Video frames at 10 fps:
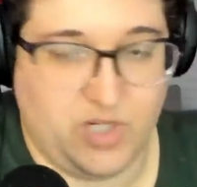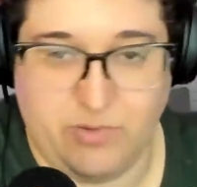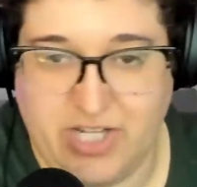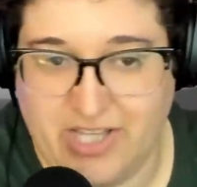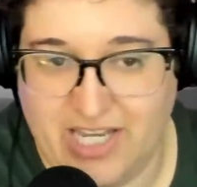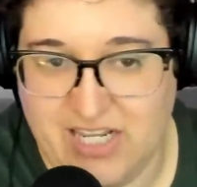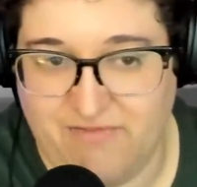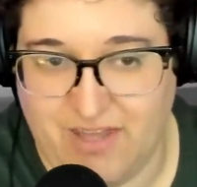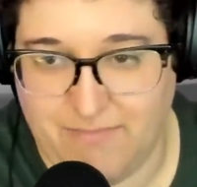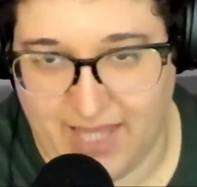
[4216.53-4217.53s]
don't tell any
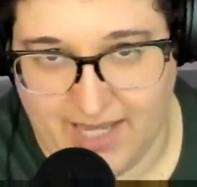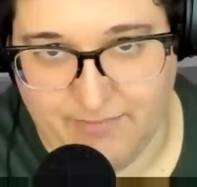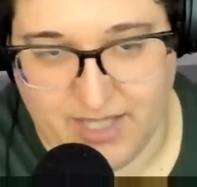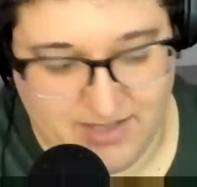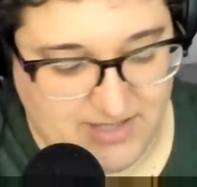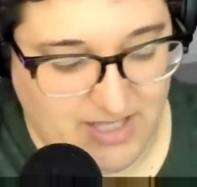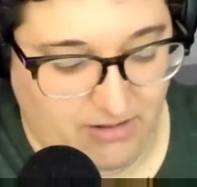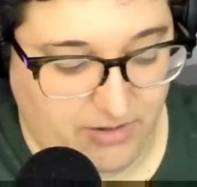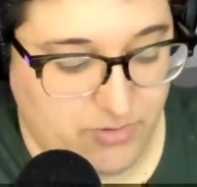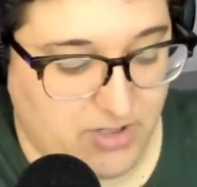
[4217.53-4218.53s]
of them that because
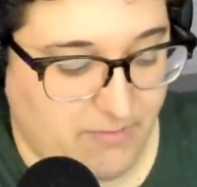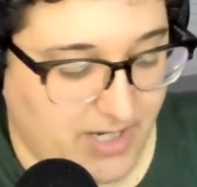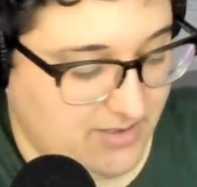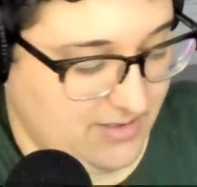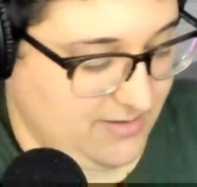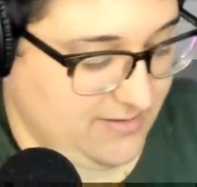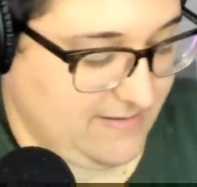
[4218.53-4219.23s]
they'll lose their. I minds. know,